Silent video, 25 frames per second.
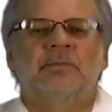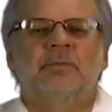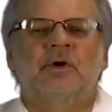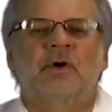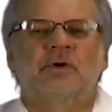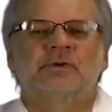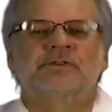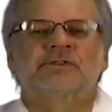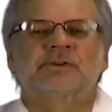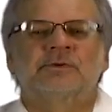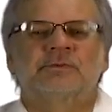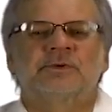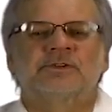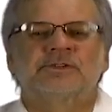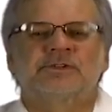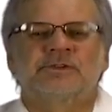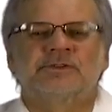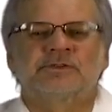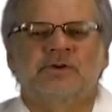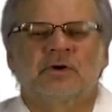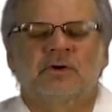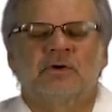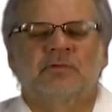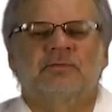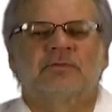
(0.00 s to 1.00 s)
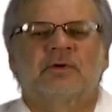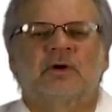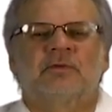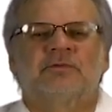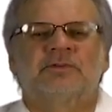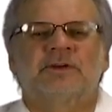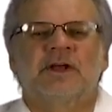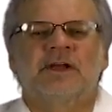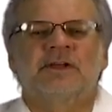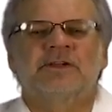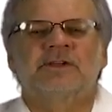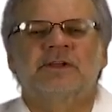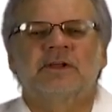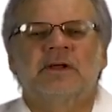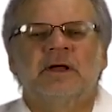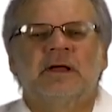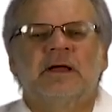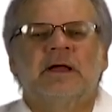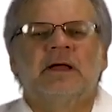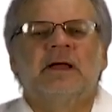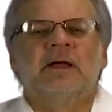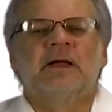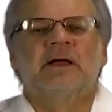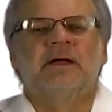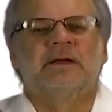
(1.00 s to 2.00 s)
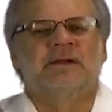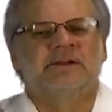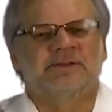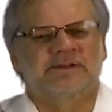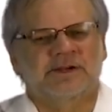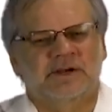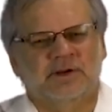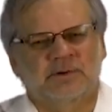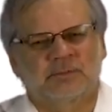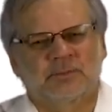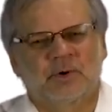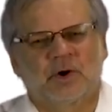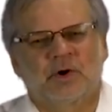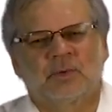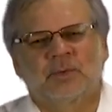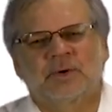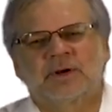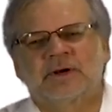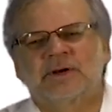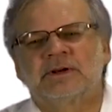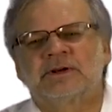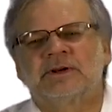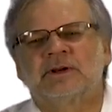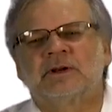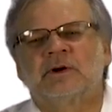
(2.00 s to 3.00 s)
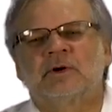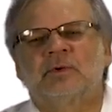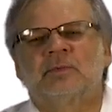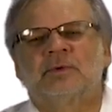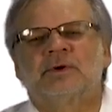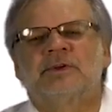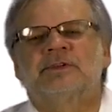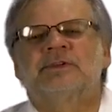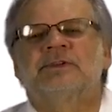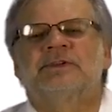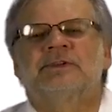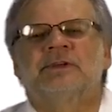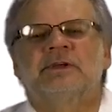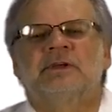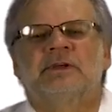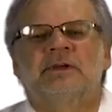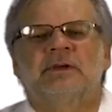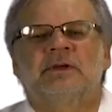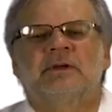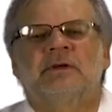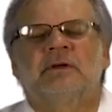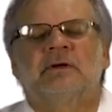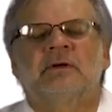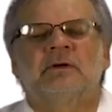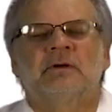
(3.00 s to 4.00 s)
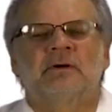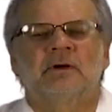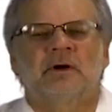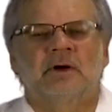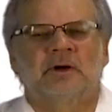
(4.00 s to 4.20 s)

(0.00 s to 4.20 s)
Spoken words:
consequences of death. In the second part, we're going to deal with the